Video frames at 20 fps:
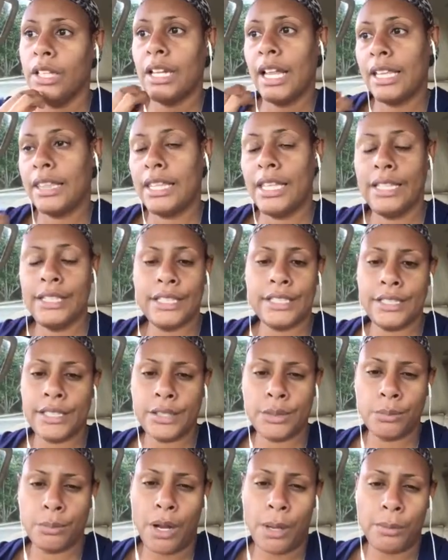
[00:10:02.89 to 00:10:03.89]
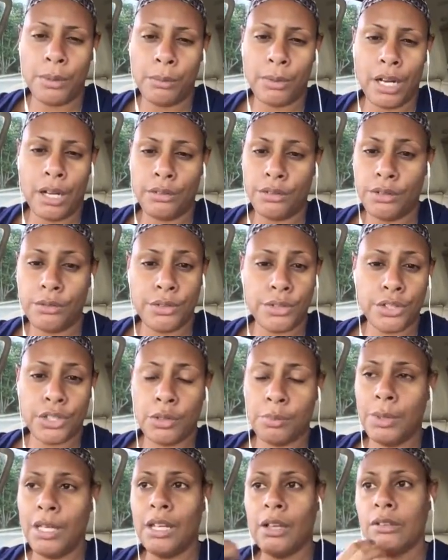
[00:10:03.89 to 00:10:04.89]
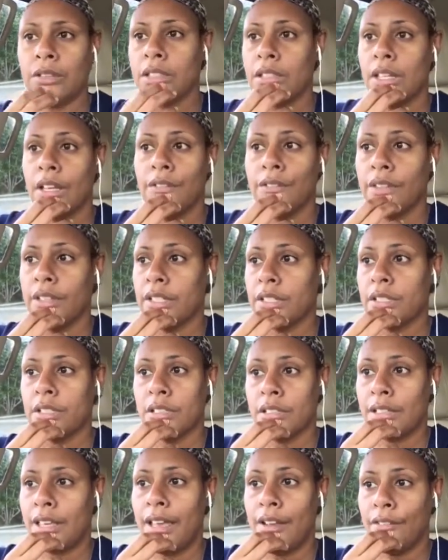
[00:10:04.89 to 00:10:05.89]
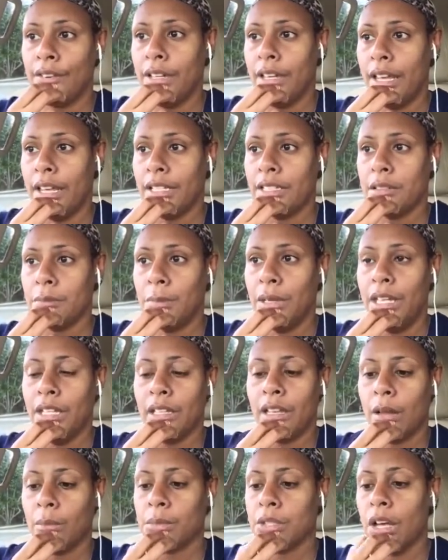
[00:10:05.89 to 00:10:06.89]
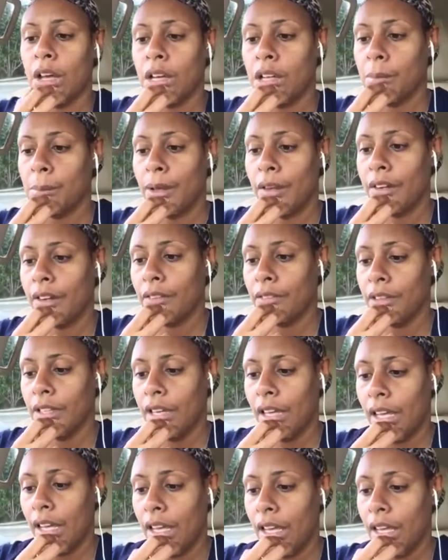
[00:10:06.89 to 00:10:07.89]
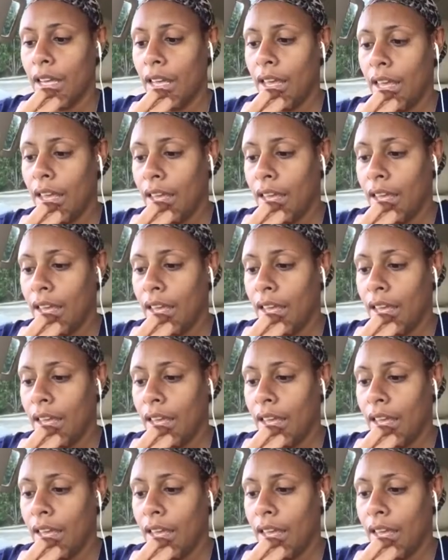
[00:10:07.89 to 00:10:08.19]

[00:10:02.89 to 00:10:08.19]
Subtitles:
And I think this is probably what I'll do, is just speak on stuff this is every day to me, that I'm talking about every day.